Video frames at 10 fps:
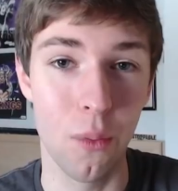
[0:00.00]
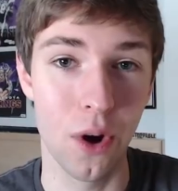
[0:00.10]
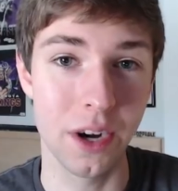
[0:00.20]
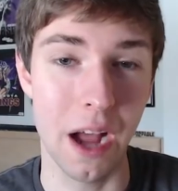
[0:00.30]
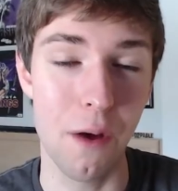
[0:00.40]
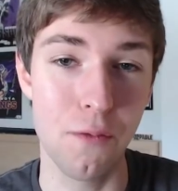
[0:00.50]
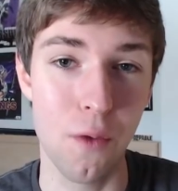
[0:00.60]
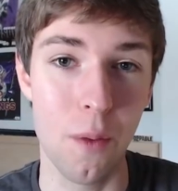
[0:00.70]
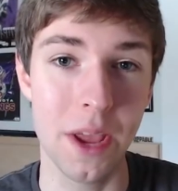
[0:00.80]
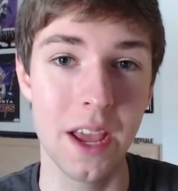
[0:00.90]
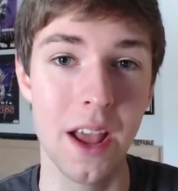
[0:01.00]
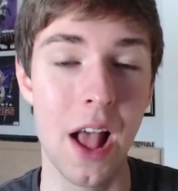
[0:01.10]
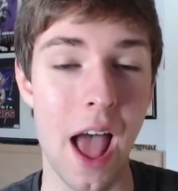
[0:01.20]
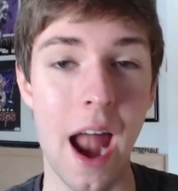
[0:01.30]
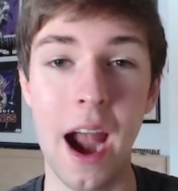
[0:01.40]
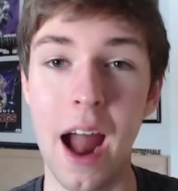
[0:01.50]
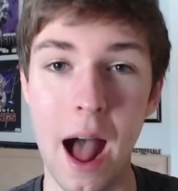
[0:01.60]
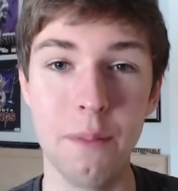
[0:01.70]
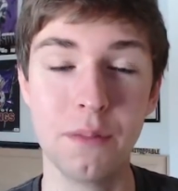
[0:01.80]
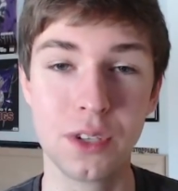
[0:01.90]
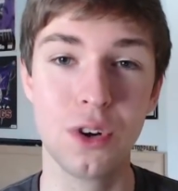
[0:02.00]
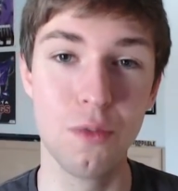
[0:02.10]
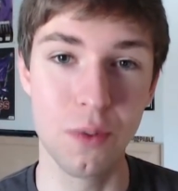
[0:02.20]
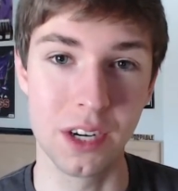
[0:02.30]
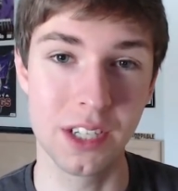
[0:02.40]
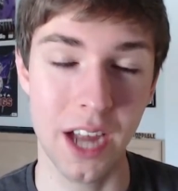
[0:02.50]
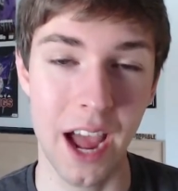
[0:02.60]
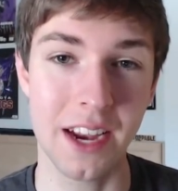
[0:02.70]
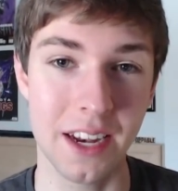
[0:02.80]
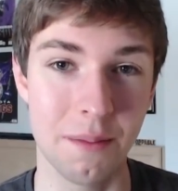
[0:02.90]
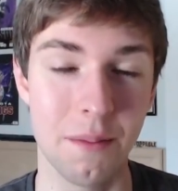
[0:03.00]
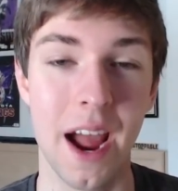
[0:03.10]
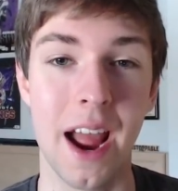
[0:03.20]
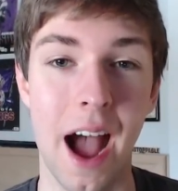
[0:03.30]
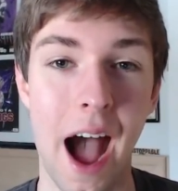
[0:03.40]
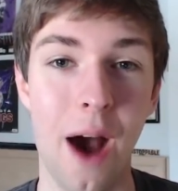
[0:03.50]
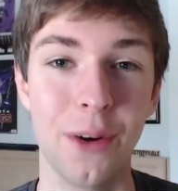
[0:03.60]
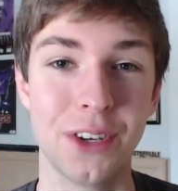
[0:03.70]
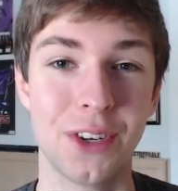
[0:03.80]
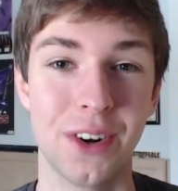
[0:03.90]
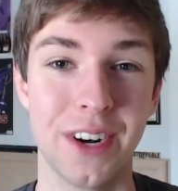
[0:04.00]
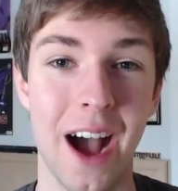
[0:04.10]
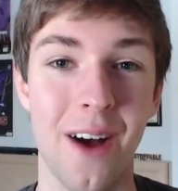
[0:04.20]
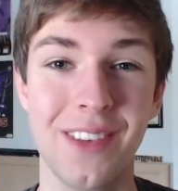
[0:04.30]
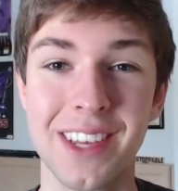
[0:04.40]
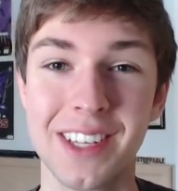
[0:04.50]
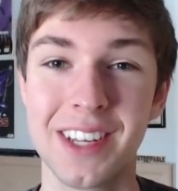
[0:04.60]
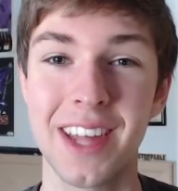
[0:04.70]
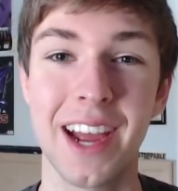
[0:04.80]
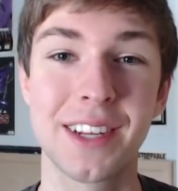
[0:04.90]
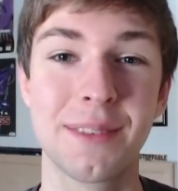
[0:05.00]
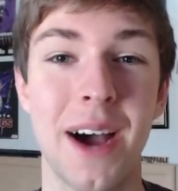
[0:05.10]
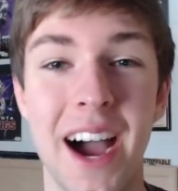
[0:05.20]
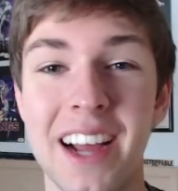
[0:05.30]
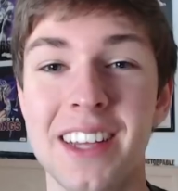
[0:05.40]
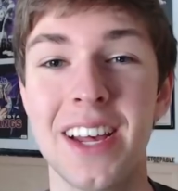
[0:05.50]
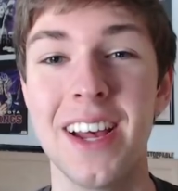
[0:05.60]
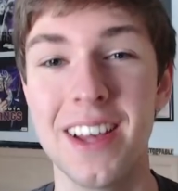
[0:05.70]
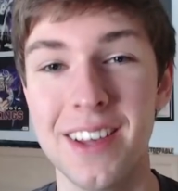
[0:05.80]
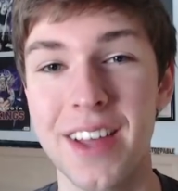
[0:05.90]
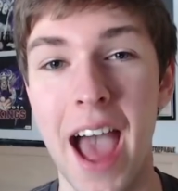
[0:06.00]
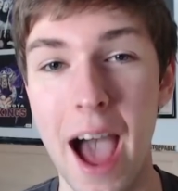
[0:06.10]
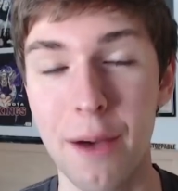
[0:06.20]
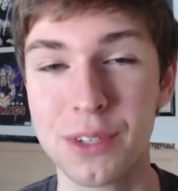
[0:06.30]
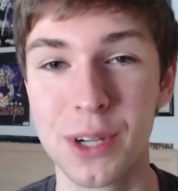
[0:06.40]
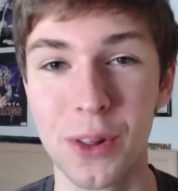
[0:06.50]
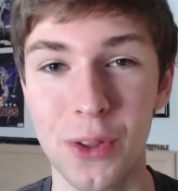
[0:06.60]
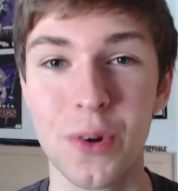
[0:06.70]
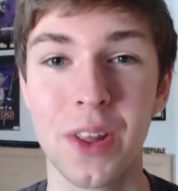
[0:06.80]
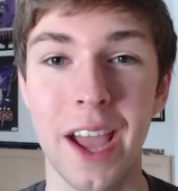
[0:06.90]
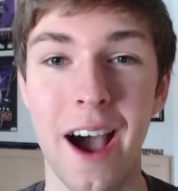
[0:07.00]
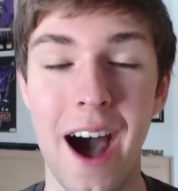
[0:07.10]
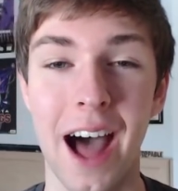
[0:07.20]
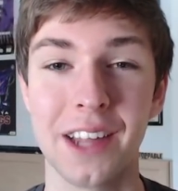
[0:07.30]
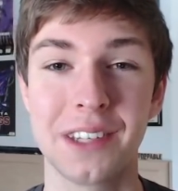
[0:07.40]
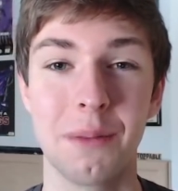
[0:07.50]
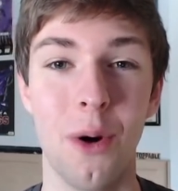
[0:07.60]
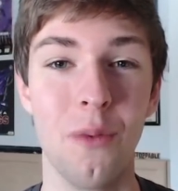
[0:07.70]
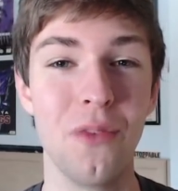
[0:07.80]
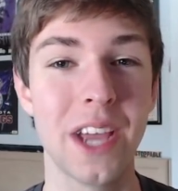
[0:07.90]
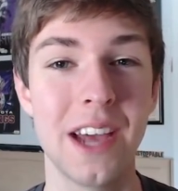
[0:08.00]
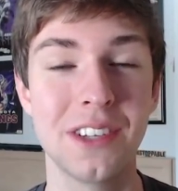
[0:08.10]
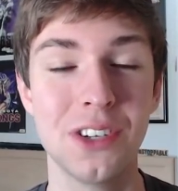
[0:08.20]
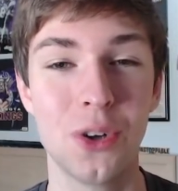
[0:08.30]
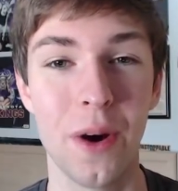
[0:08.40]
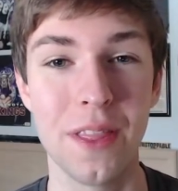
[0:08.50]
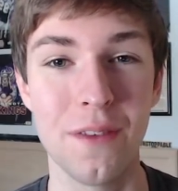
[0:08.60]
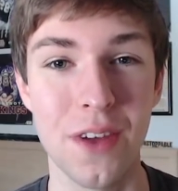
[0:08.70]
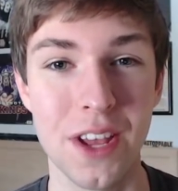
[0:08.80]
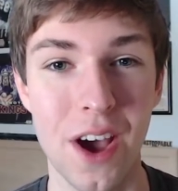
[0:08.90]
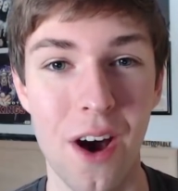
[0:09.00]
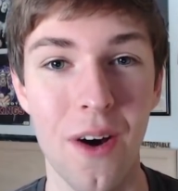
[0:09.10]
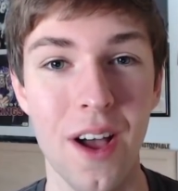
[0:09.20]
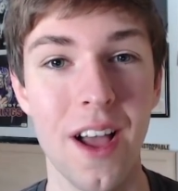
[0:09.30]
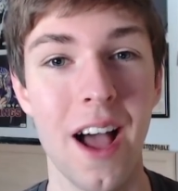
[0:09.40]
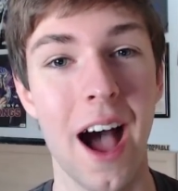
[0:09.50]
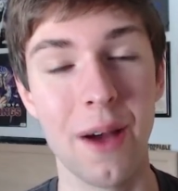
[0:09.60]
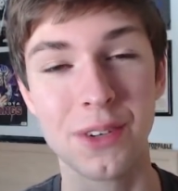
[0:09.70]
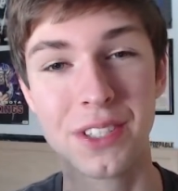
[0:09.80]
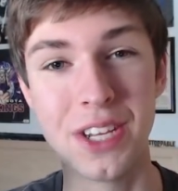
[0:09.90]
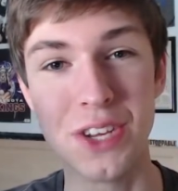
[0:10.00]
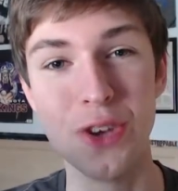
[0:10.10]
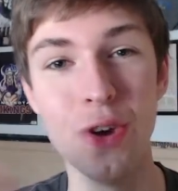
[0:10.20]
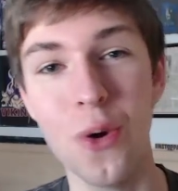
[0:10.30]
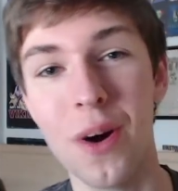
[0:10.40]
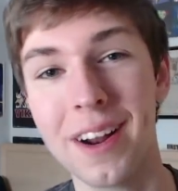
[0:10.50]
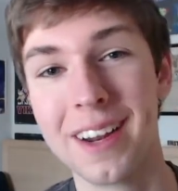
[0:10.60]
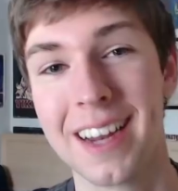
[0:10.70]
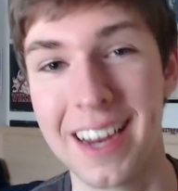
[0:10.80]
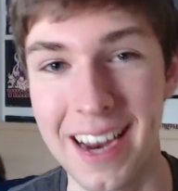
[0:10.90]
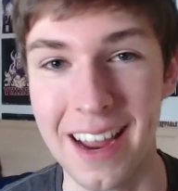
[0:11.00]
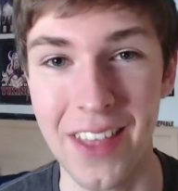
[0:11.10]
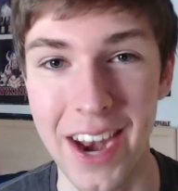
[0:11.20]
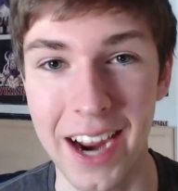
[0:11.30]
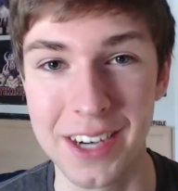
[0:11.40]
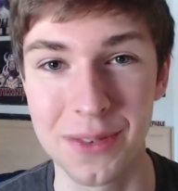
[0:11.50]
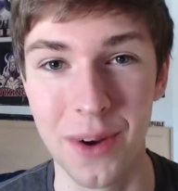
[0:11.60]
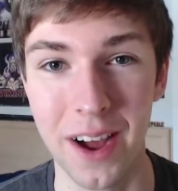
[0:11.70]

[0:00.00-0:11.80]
it worked out for me, and I'm super psyched by how it turned out because this Xbox is absolutely awesome. Hopefully you guys enjoyed the video. I will see you in the next